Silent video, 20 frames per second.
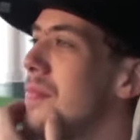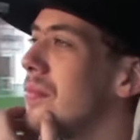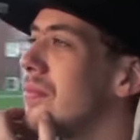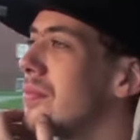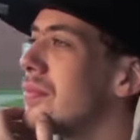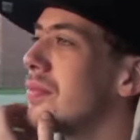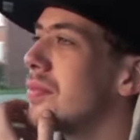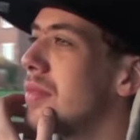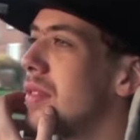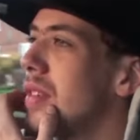they
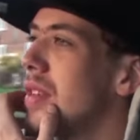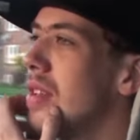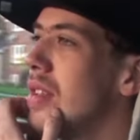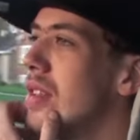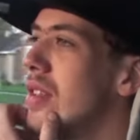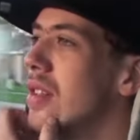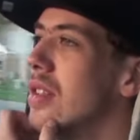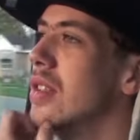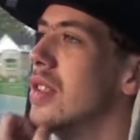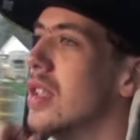got coats,
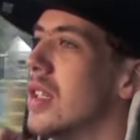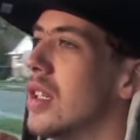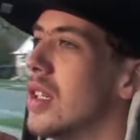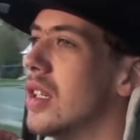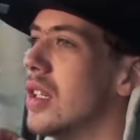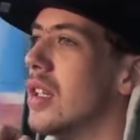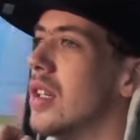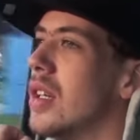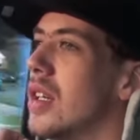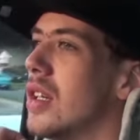
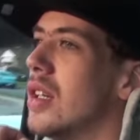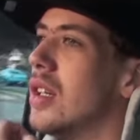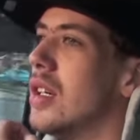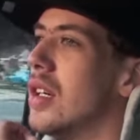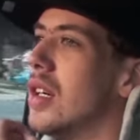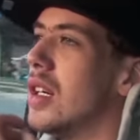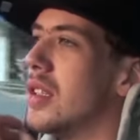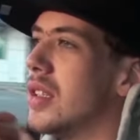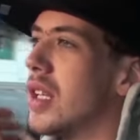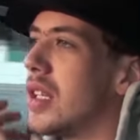hacks.
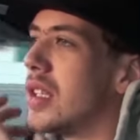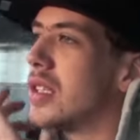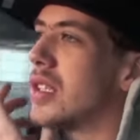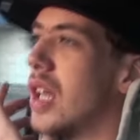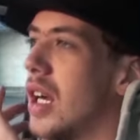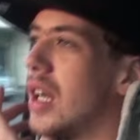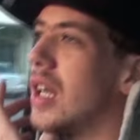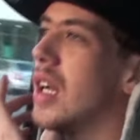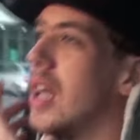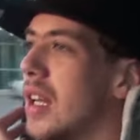Another
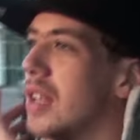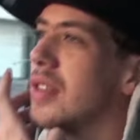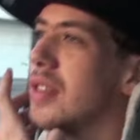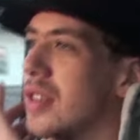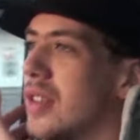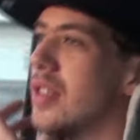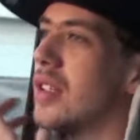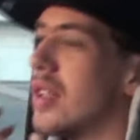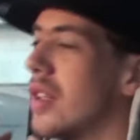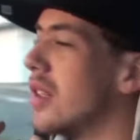guy has
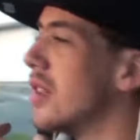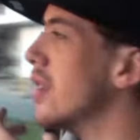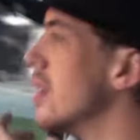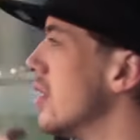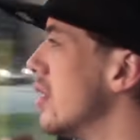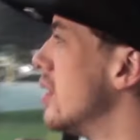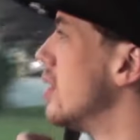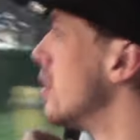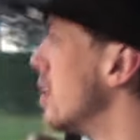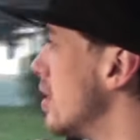a.
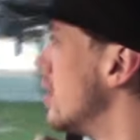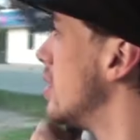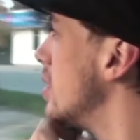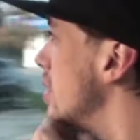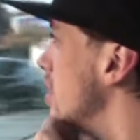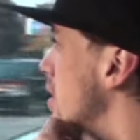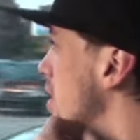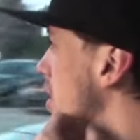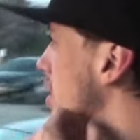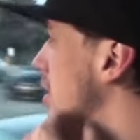Uh,
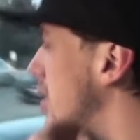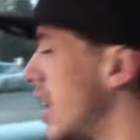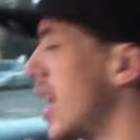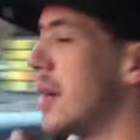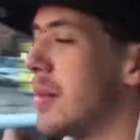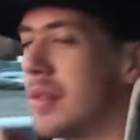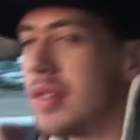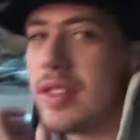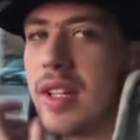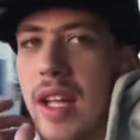his
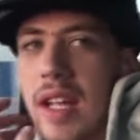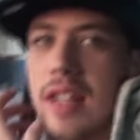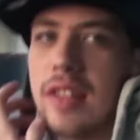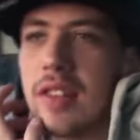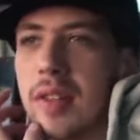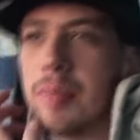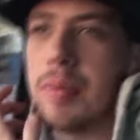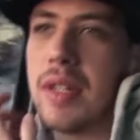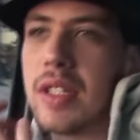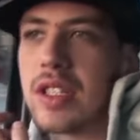gamer tag
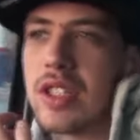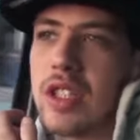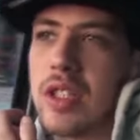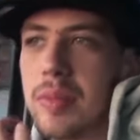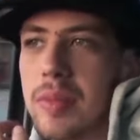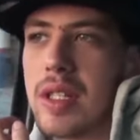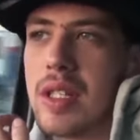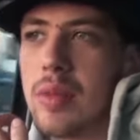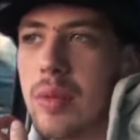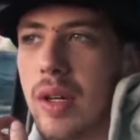is a picture
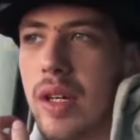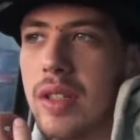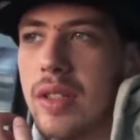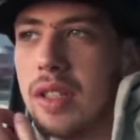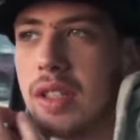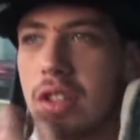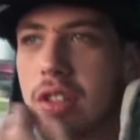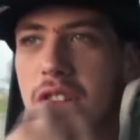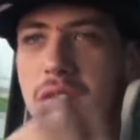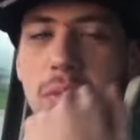of me wearing
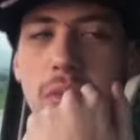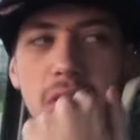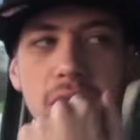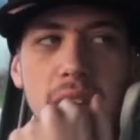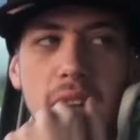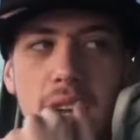a Christmas